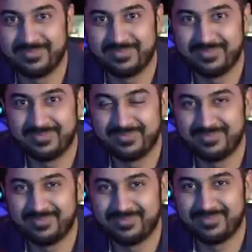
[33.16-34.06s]

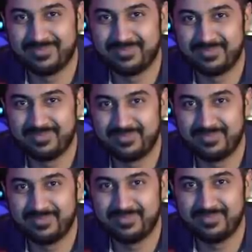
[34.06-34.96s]

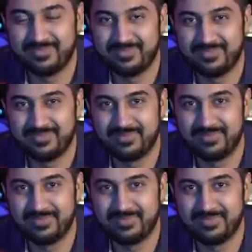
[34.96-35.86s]

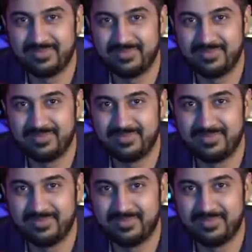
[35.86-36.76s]

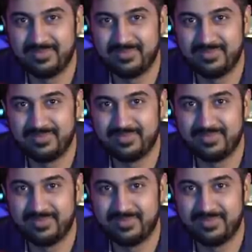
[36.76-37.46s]
The person shown says nothing.